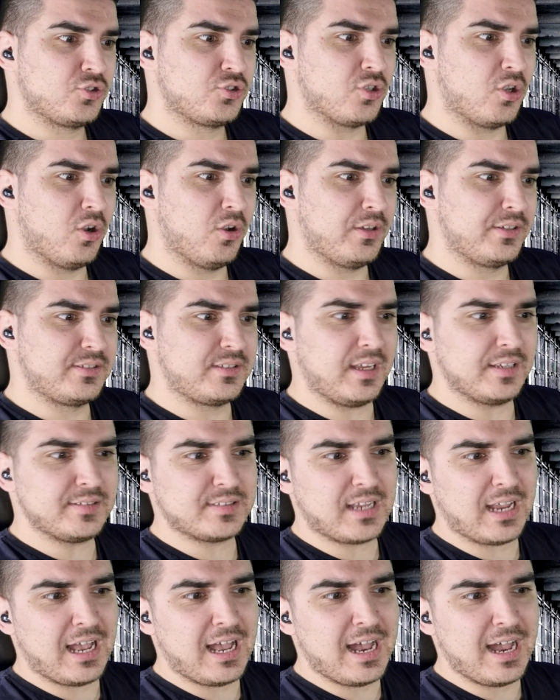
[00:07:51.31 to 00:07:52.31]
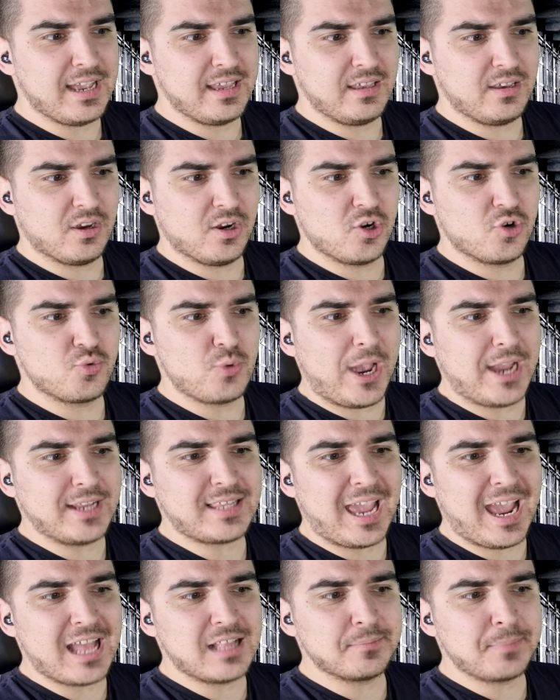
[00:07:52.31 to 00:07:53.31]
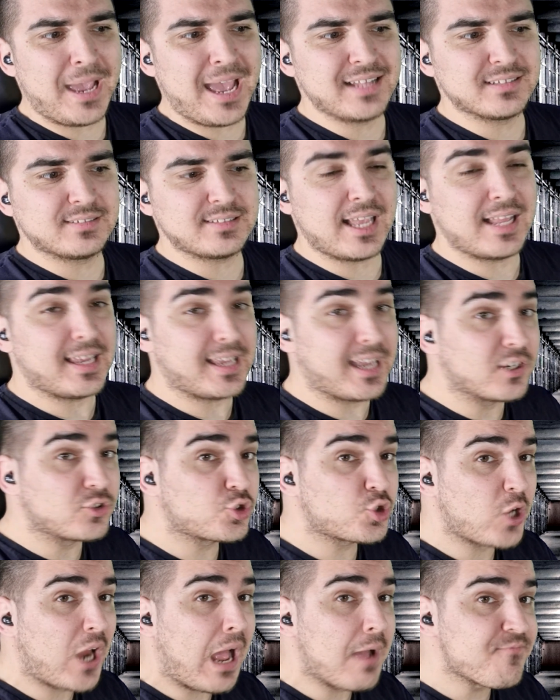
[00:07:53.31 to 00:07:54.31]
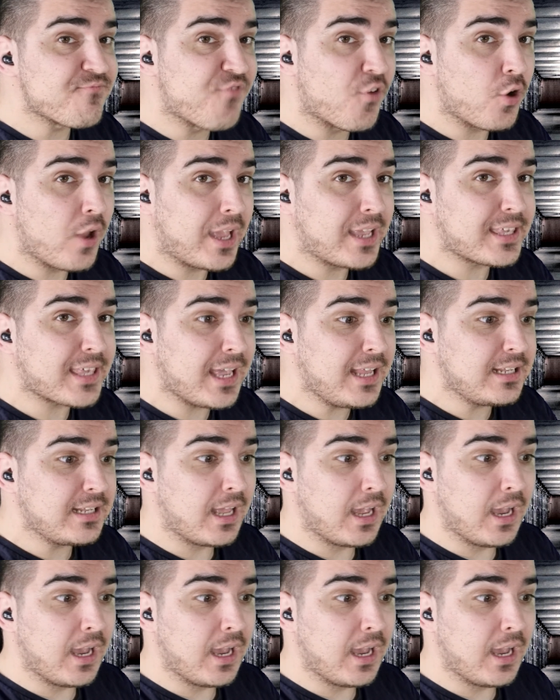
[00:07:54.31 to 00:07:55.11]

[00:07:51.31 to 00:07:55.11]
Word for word: So is this guy her right-hand man setting a trap for Lincoln?